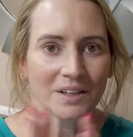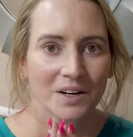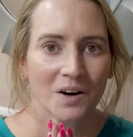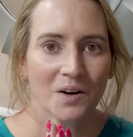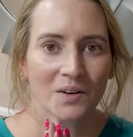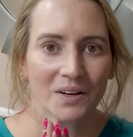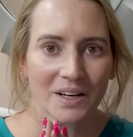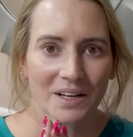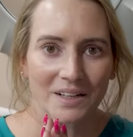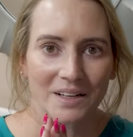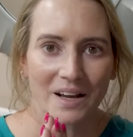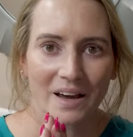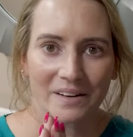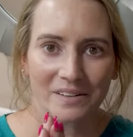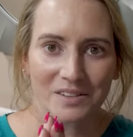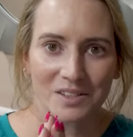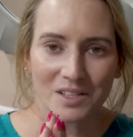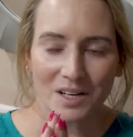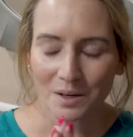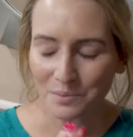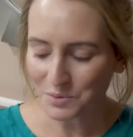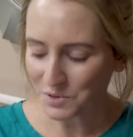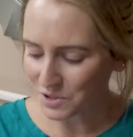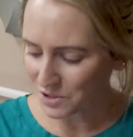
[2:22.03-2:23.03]
Okay, next
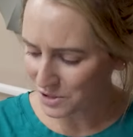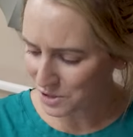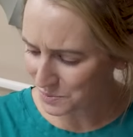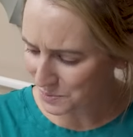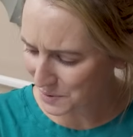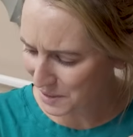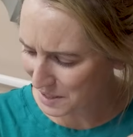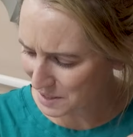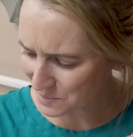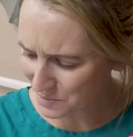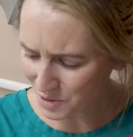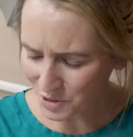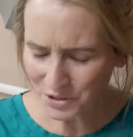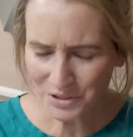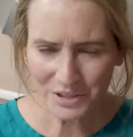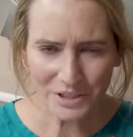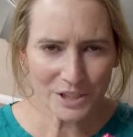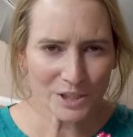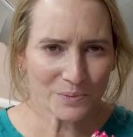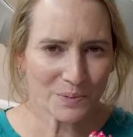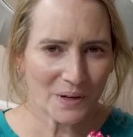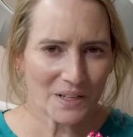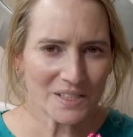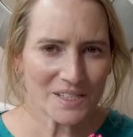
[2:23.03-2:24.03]
up. So it's probably the most
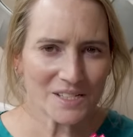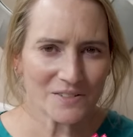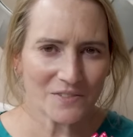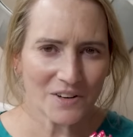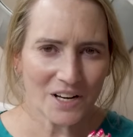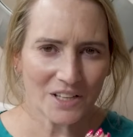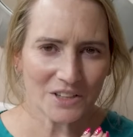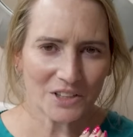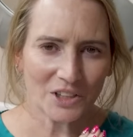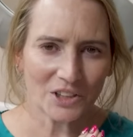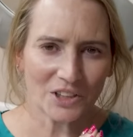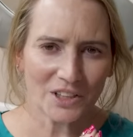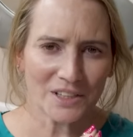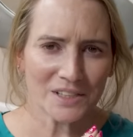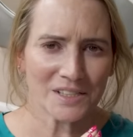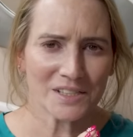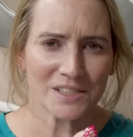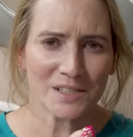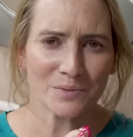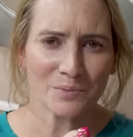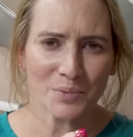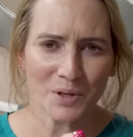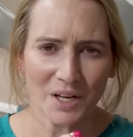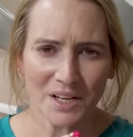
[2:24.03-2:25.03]
expensive on the
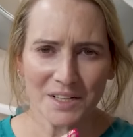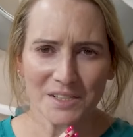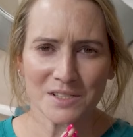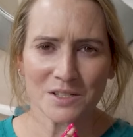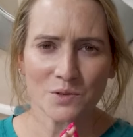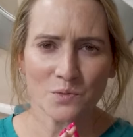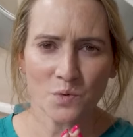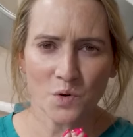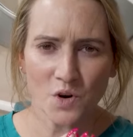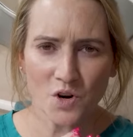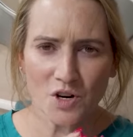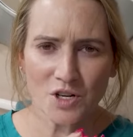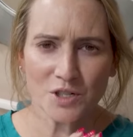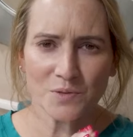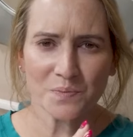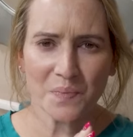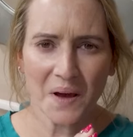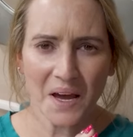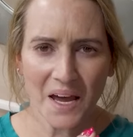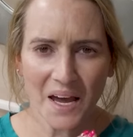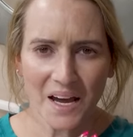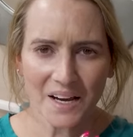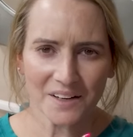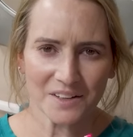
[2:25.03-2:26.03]
list and probably is the worst
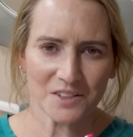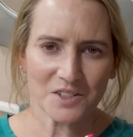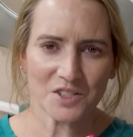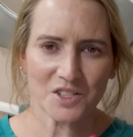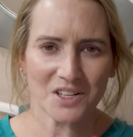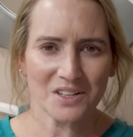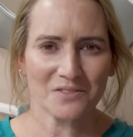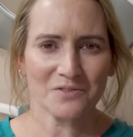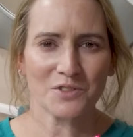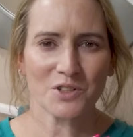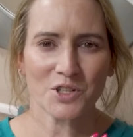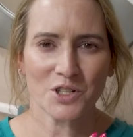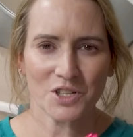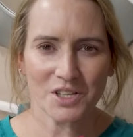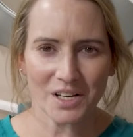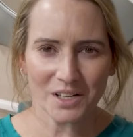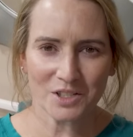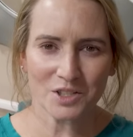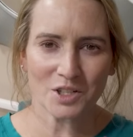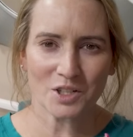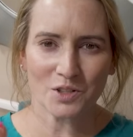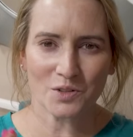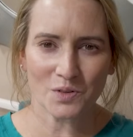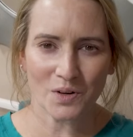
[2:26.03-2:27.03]
packaging for
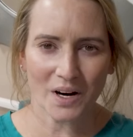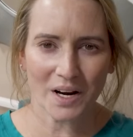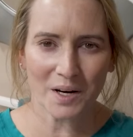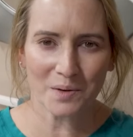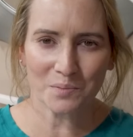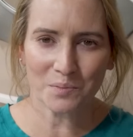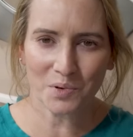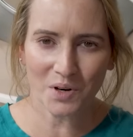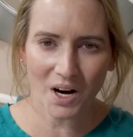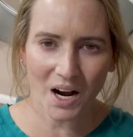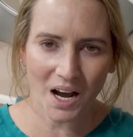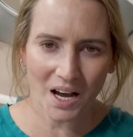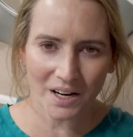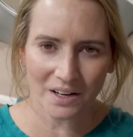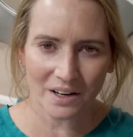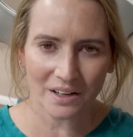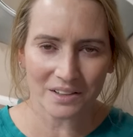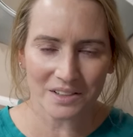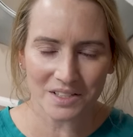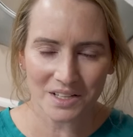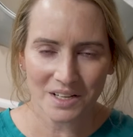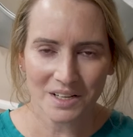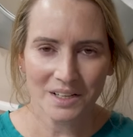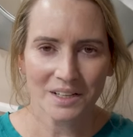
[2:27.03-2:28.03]
such a great
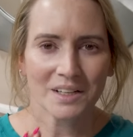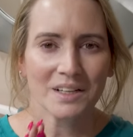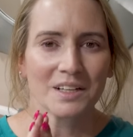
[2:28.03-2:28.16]
product.